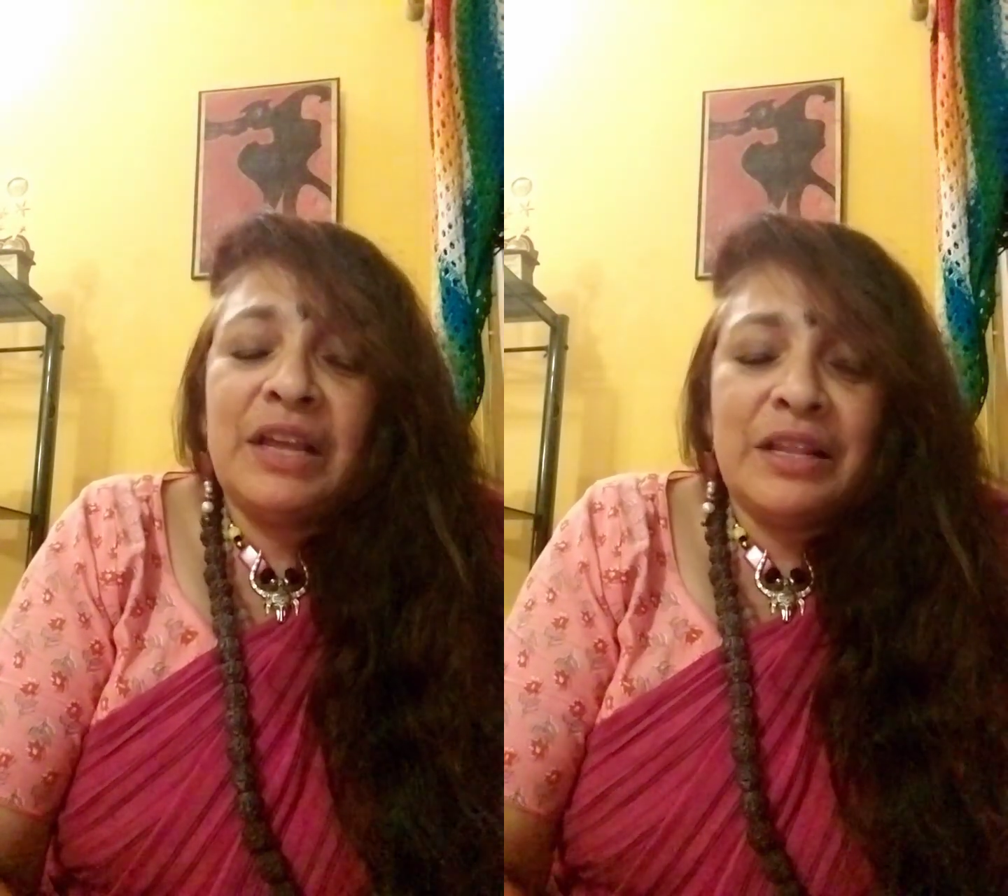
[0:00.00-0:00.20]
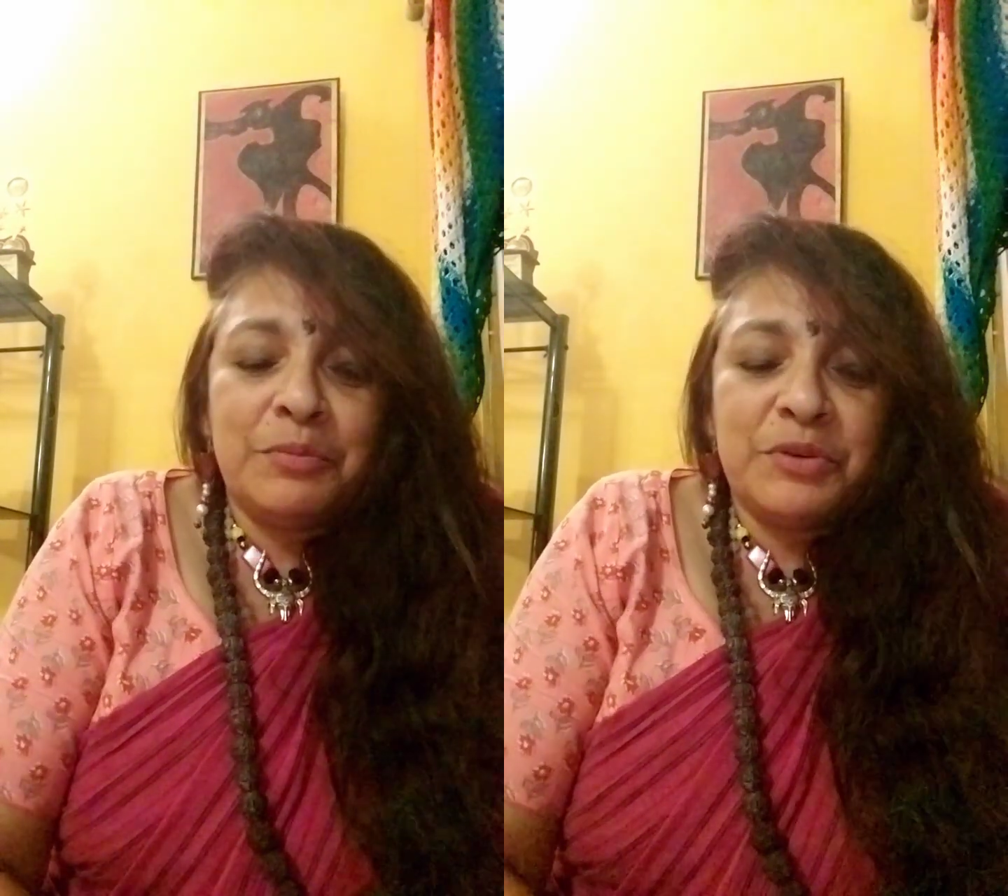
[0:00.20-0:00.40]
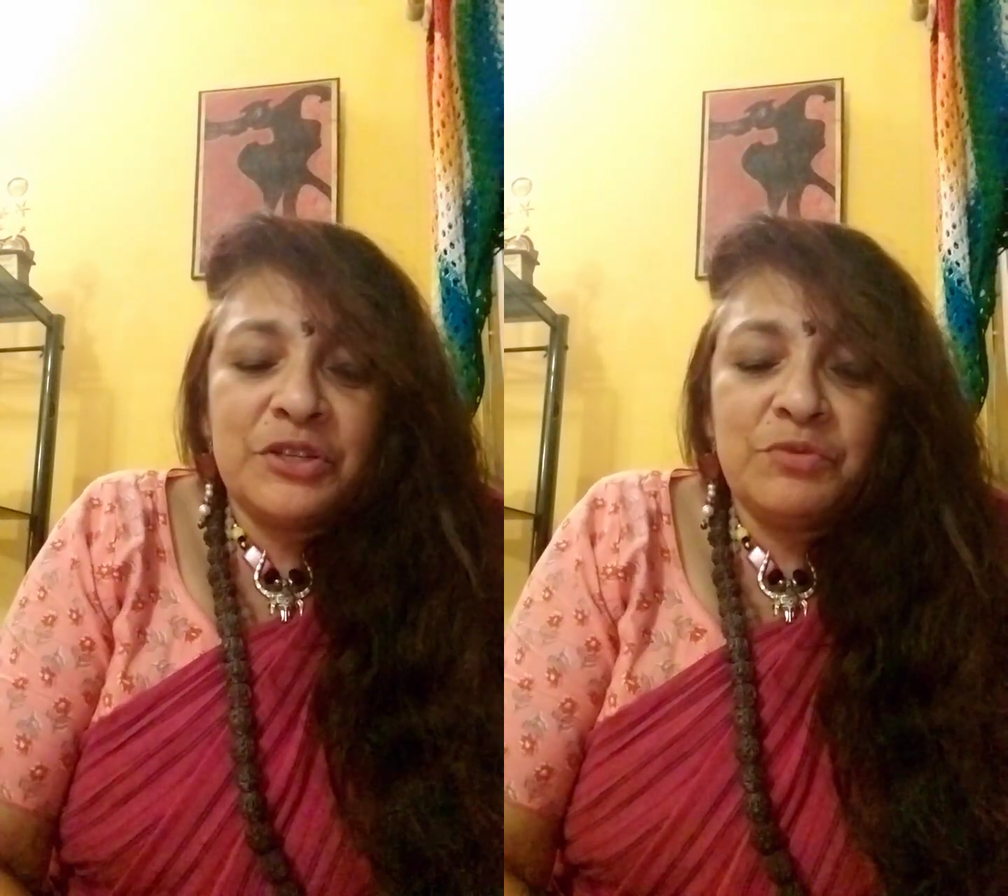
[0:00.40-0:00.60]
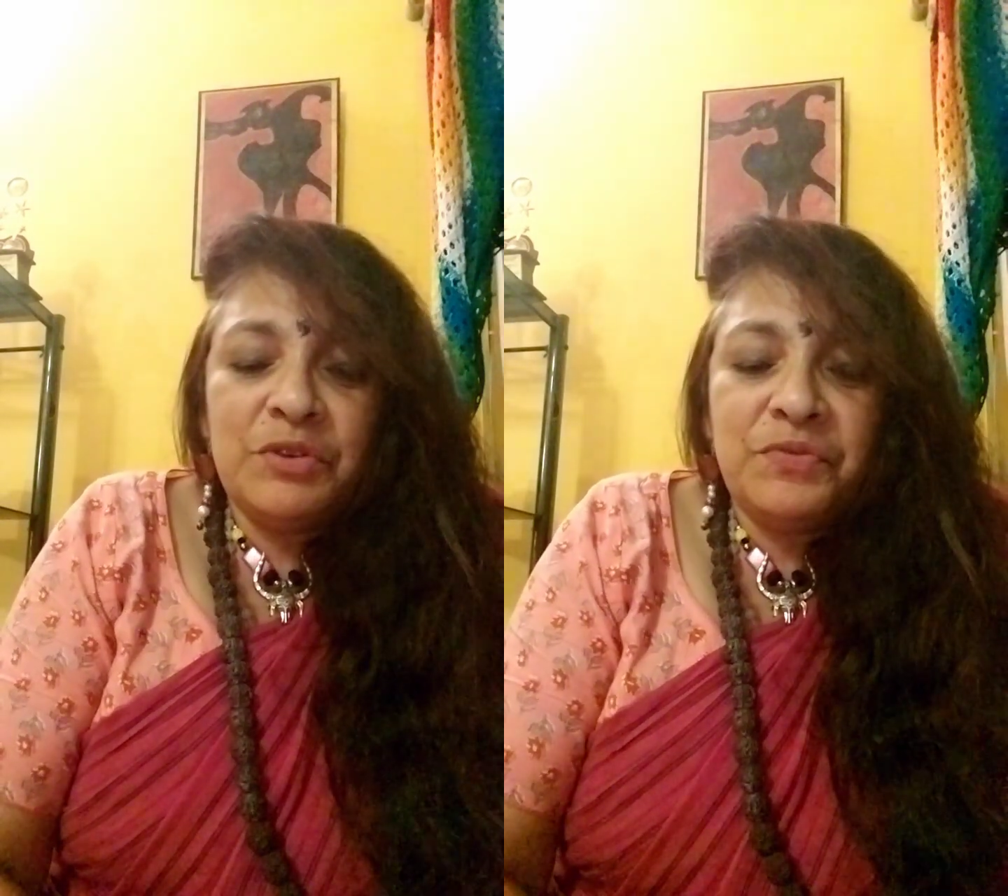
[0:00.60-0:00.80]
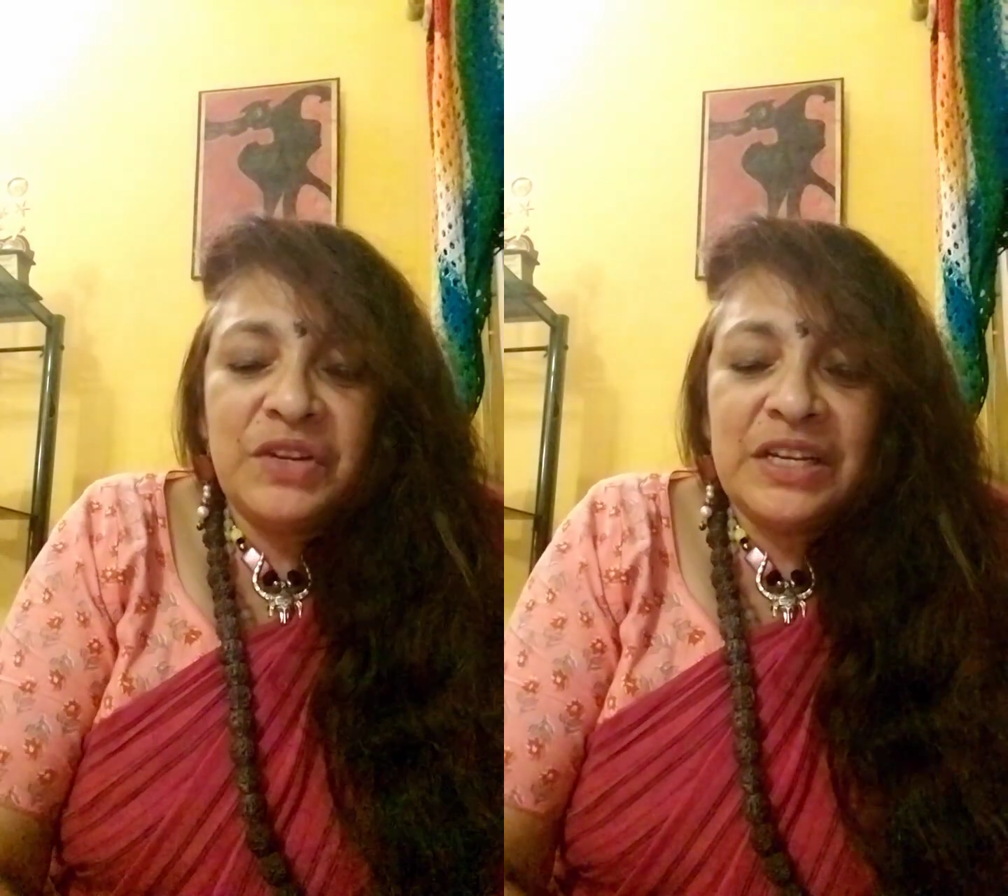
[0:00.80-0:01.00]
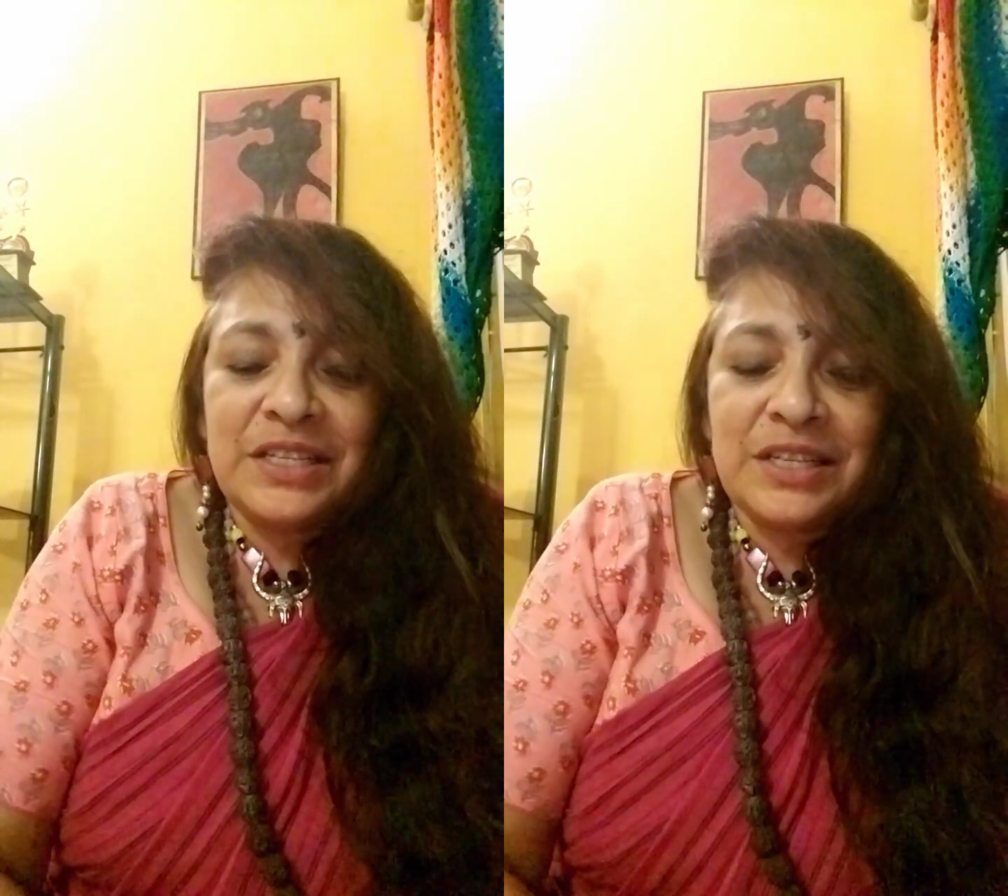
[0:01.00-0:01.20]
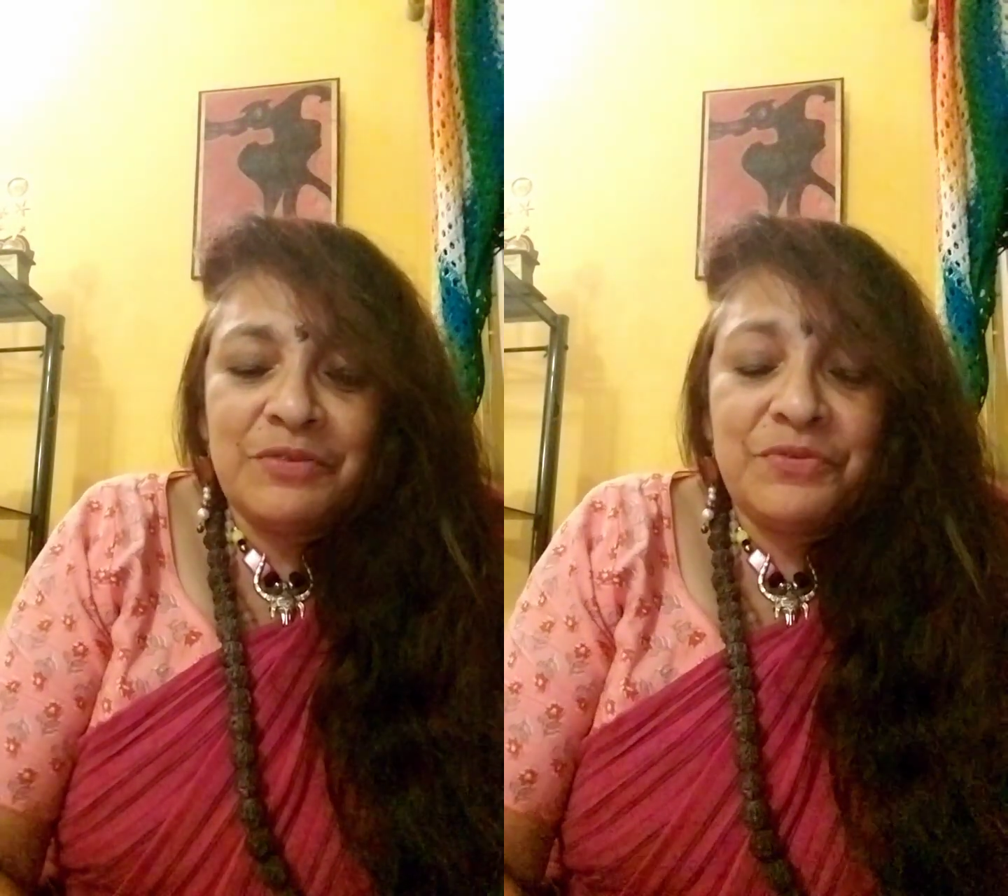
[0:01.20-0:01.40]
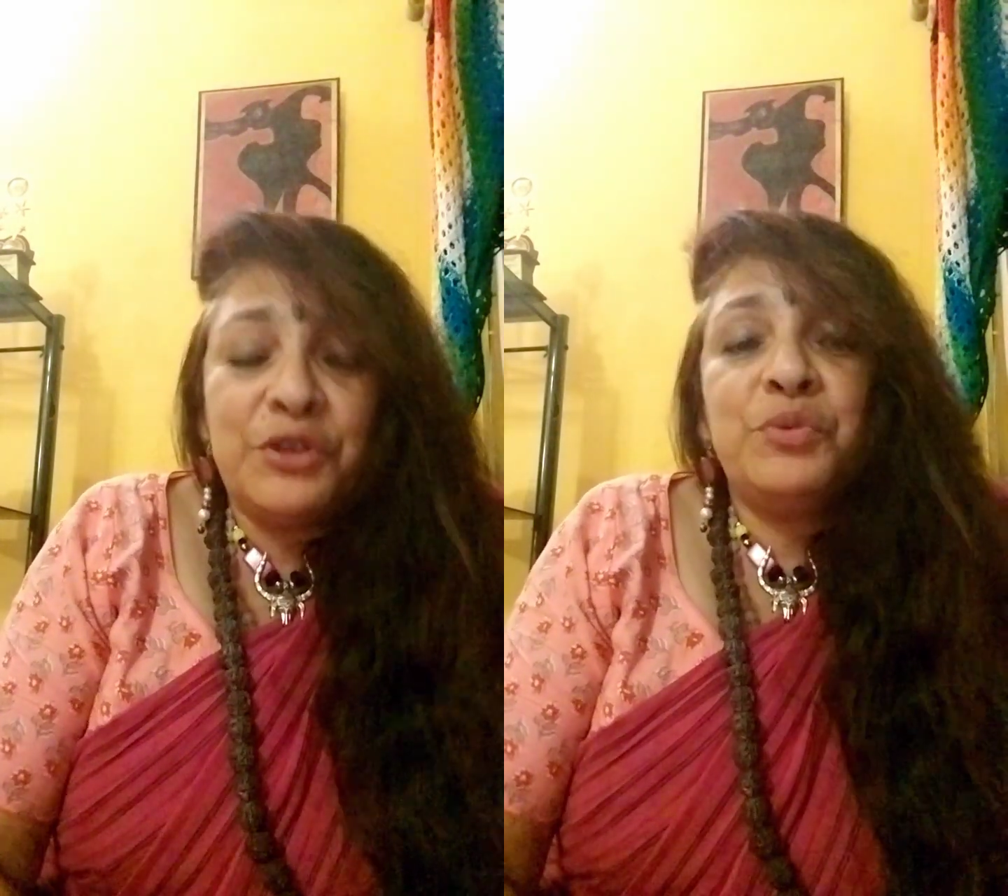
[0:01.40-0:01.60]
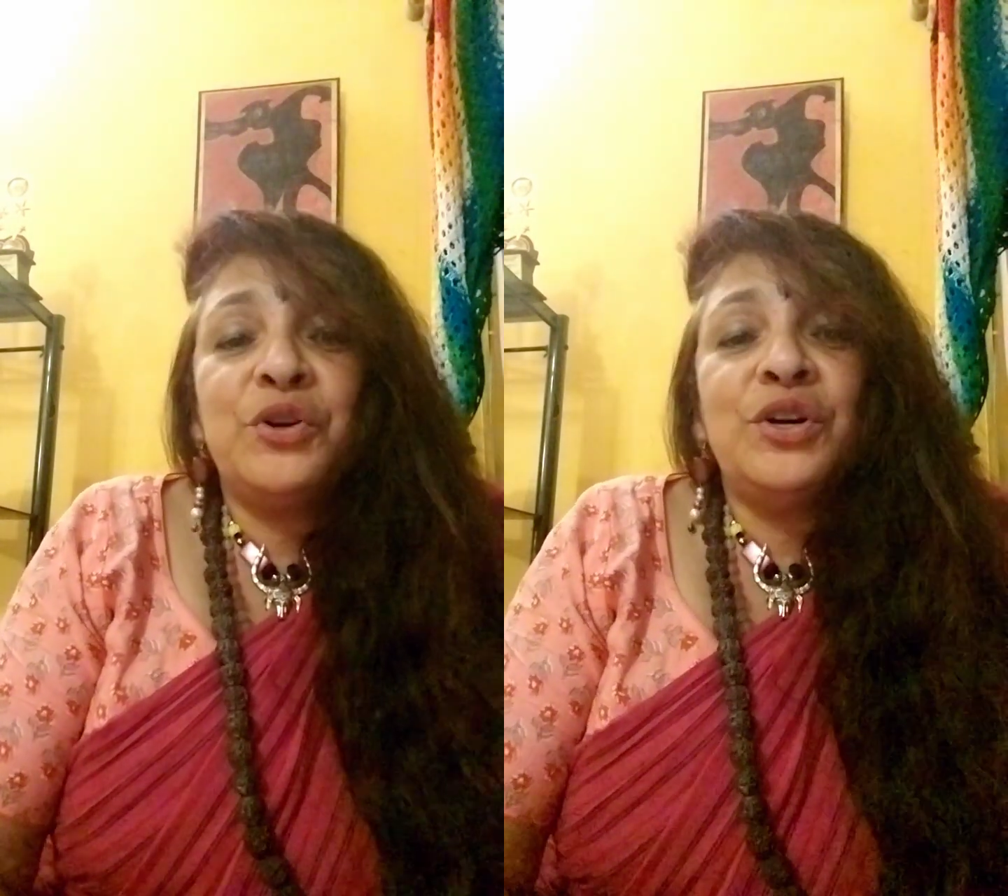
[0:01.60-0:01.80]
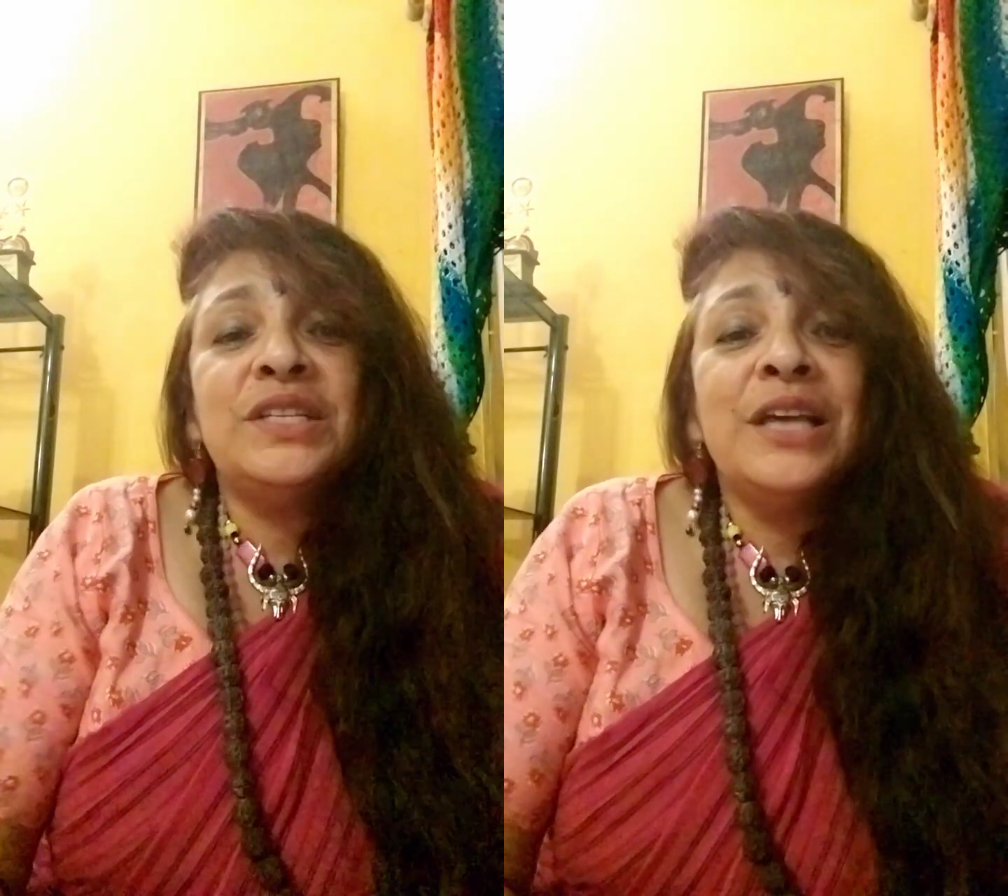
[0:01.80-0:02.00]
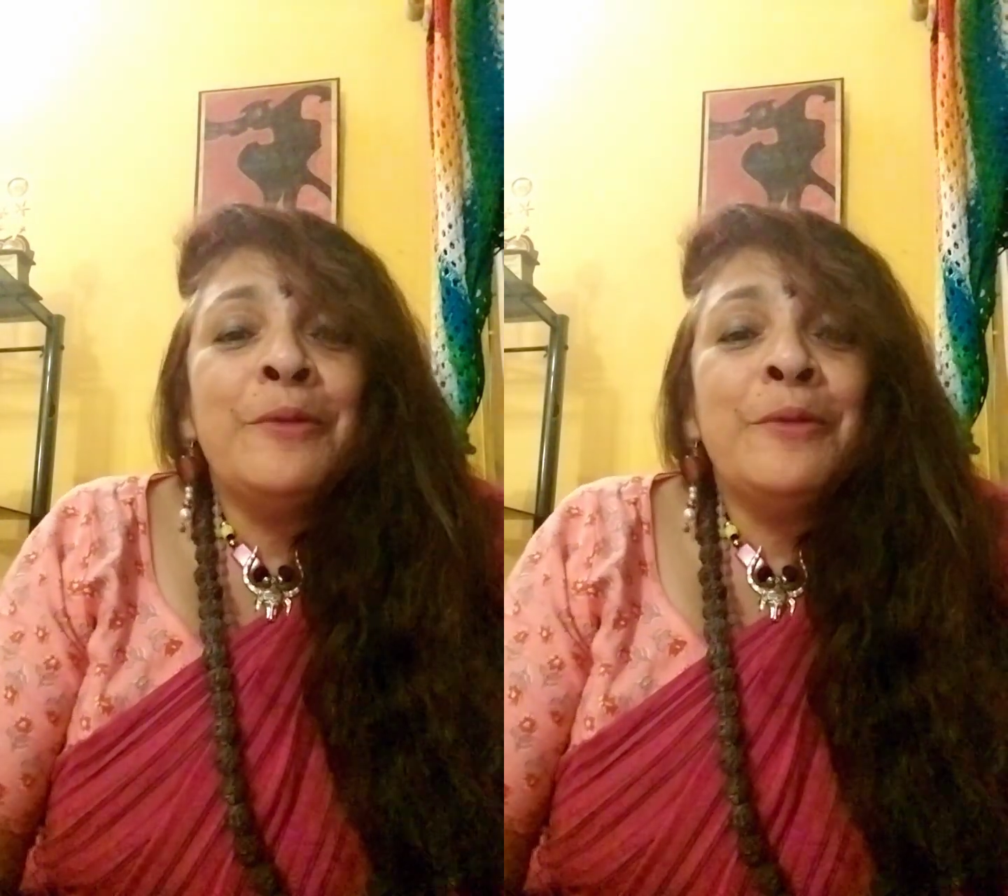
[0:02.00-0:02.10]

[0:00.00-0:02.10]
and the person will feel discomfort, because